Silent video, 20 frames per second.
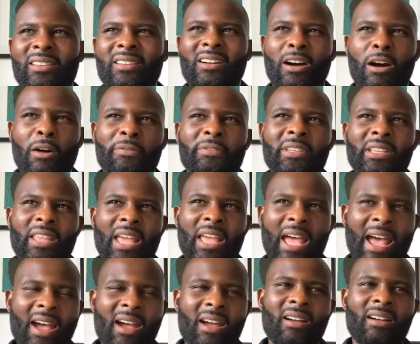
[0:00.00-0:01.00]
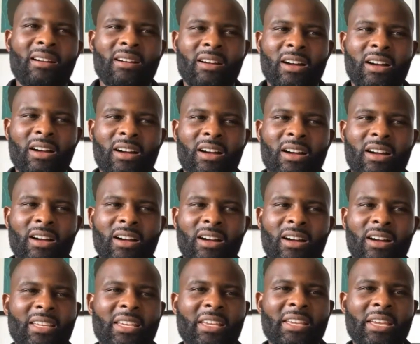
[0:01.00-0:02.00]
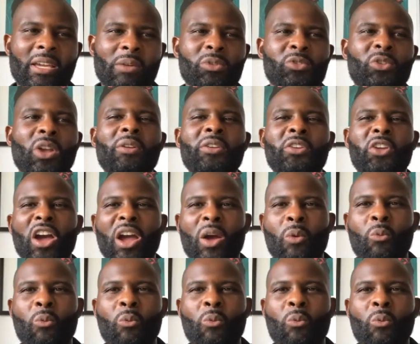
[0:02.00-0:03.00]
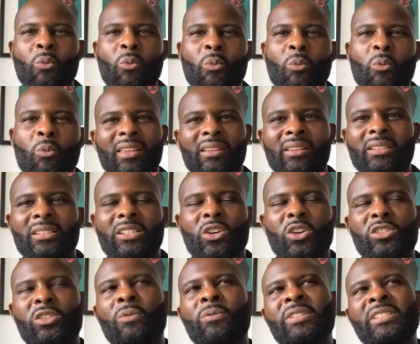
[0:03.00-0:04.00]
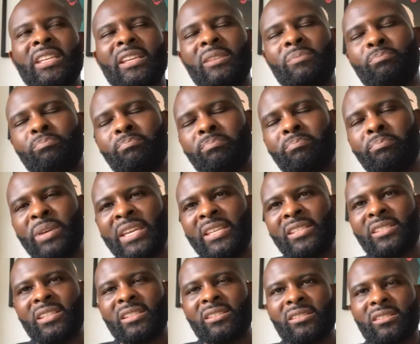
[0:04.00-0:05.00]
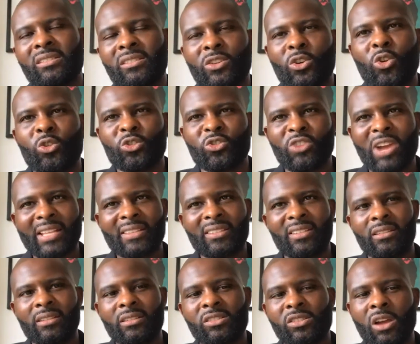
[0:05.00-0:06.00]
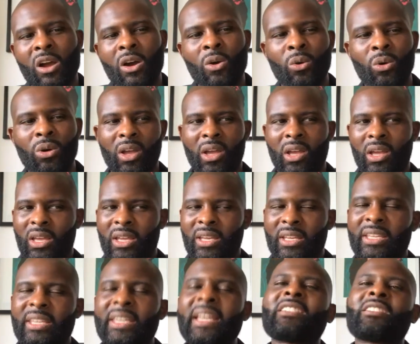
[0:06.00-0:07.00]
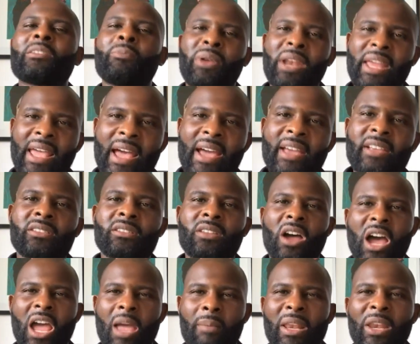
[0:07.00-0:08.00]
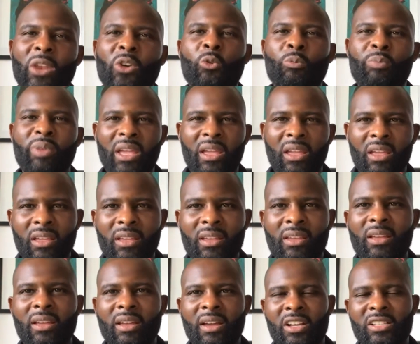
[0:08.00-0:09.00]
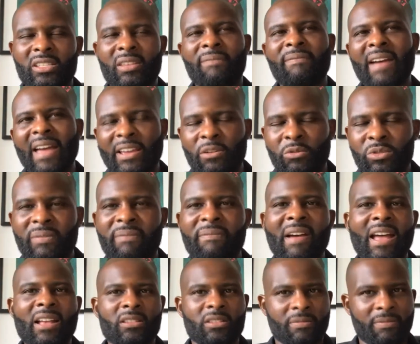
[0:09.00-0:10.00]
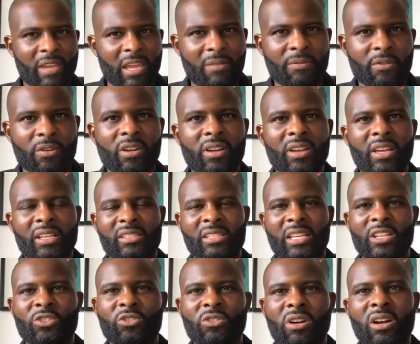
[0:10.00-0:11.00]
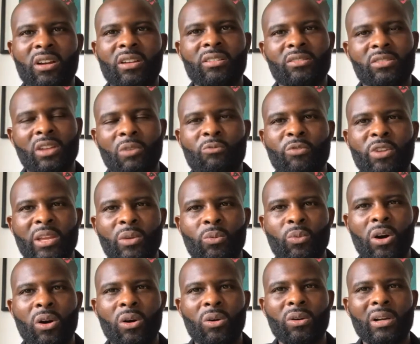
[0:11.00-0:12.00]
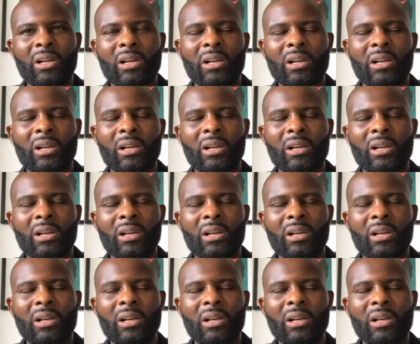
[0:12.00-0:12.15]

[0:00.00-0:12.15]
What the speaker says: after that, I think it was only going one way, because obviously Beats is contracted, so he has to play out his time a little bit, because the fact he was a fan's favourite, etc., done really well.